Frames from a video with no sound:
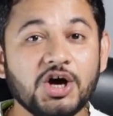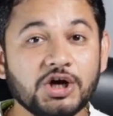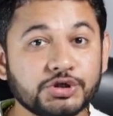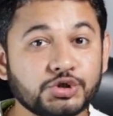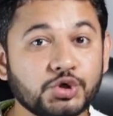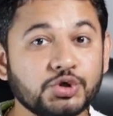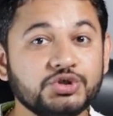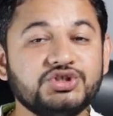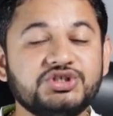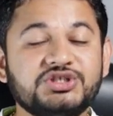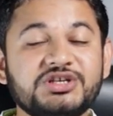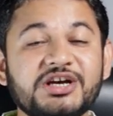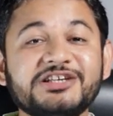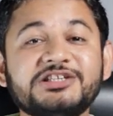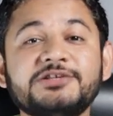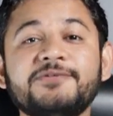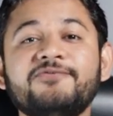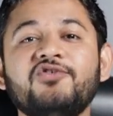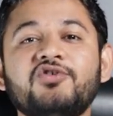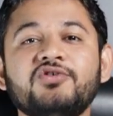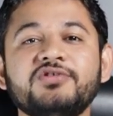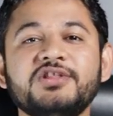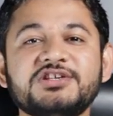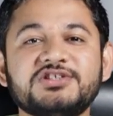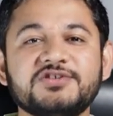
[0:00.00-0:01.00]
So just
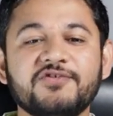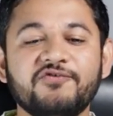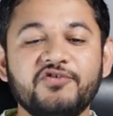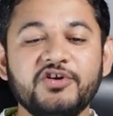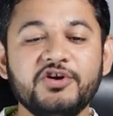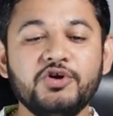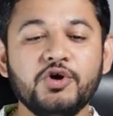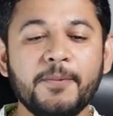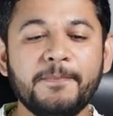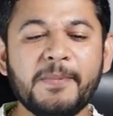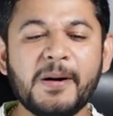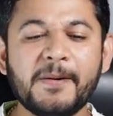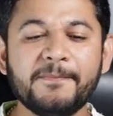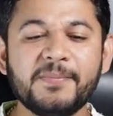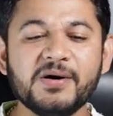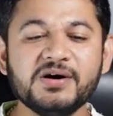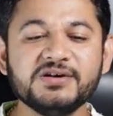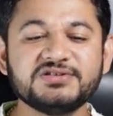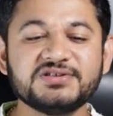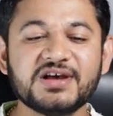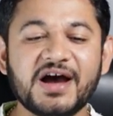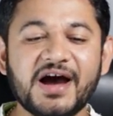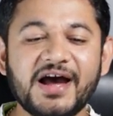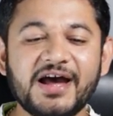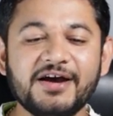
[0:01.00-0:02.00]
for this video
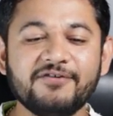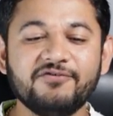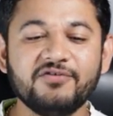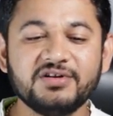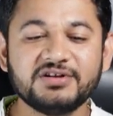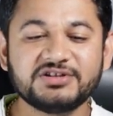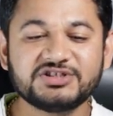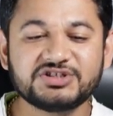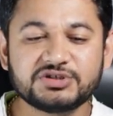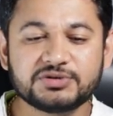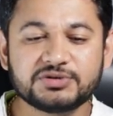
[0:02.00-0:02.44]
purpose, I have